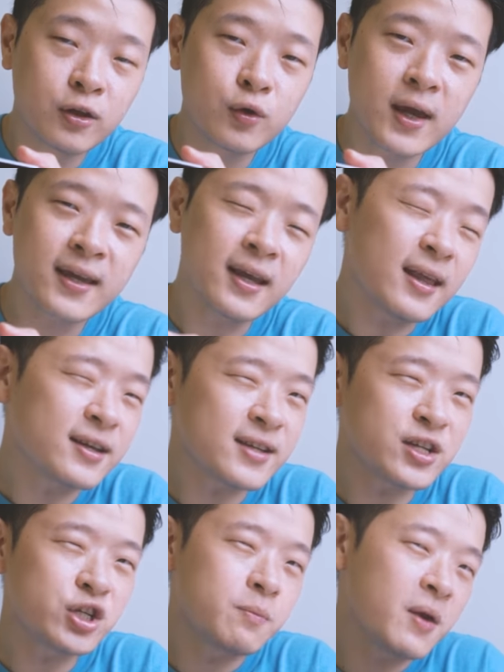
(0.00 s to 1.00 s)
you can hear that it's
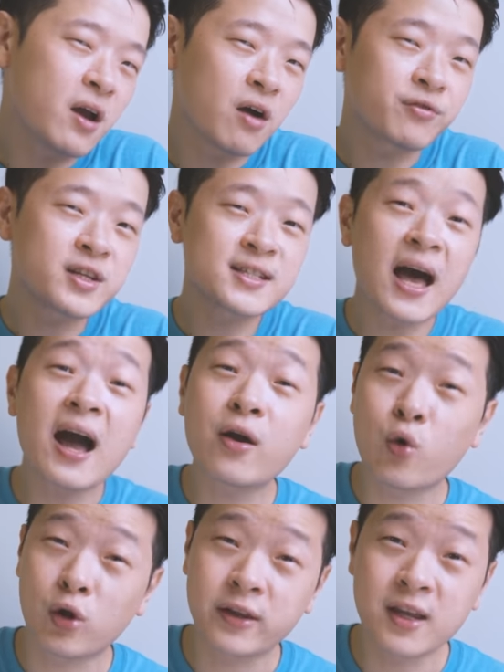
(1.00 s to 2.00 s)
actually made out of this high
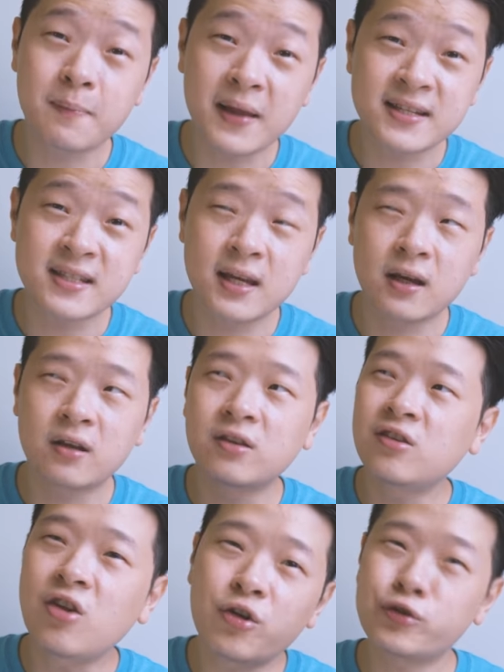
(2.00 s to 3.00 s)
quality plastic,
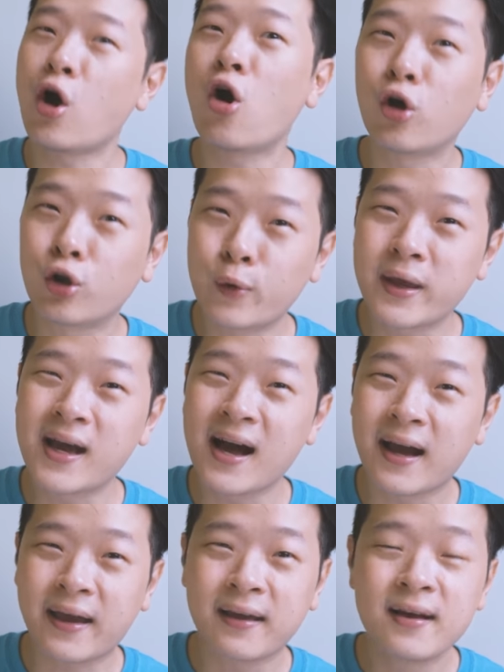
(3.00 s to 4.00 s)
not the hollowy
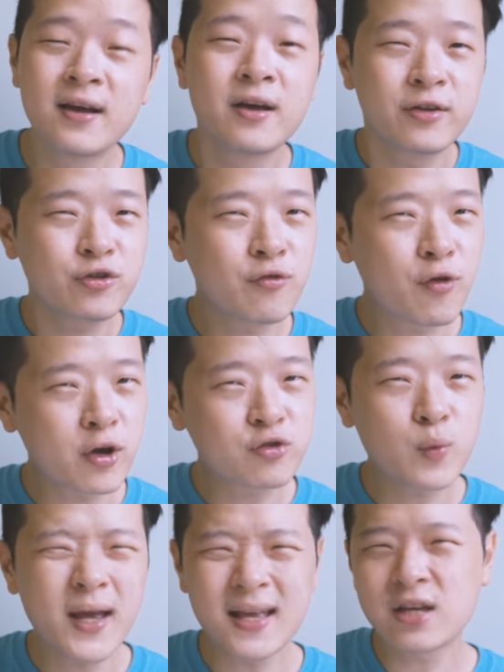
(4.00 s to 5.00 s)
kind. So for
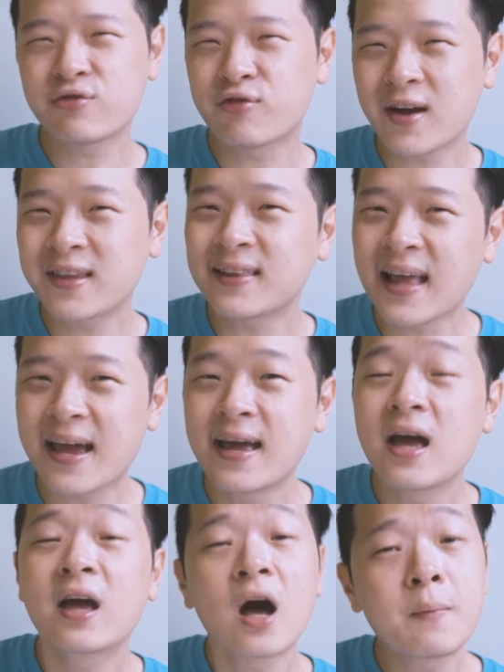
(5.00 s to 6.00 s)
its weight, it's rather light,
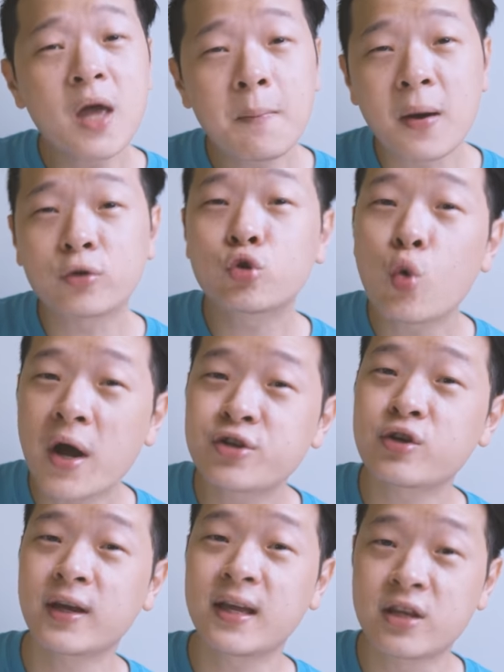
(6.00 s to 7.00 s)
coming at about
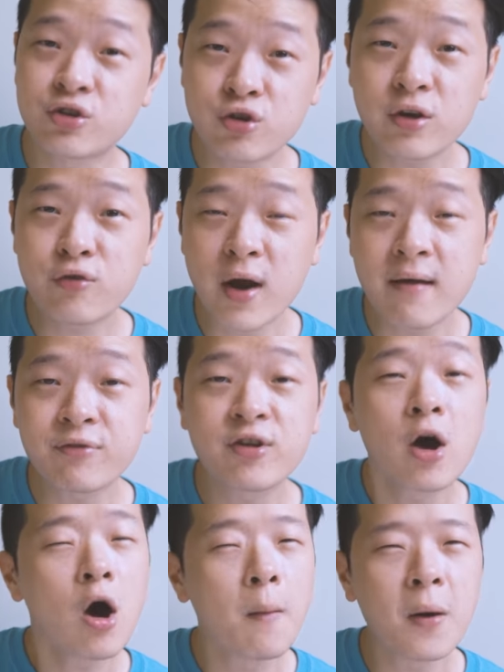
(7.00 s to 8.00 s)
283 grams
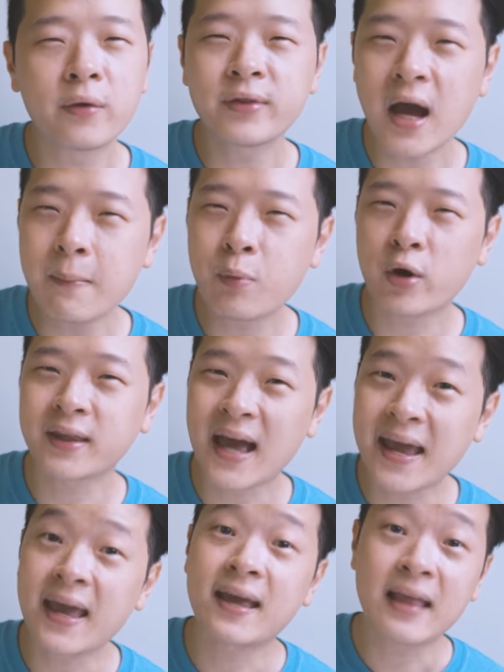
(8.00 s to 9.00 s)
or about
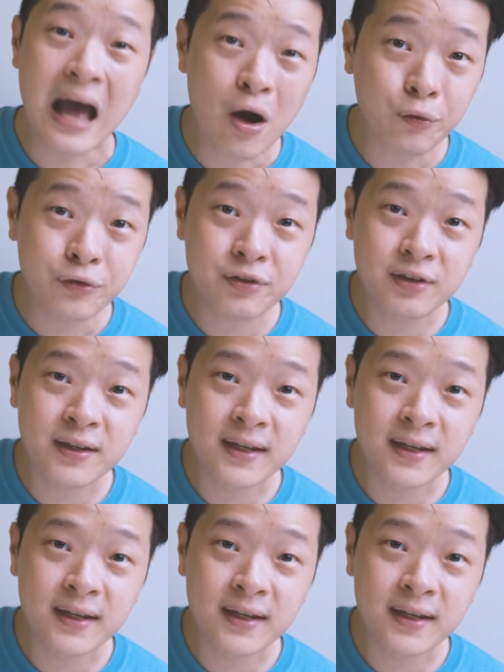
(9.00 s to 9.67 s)
9.98 ounce.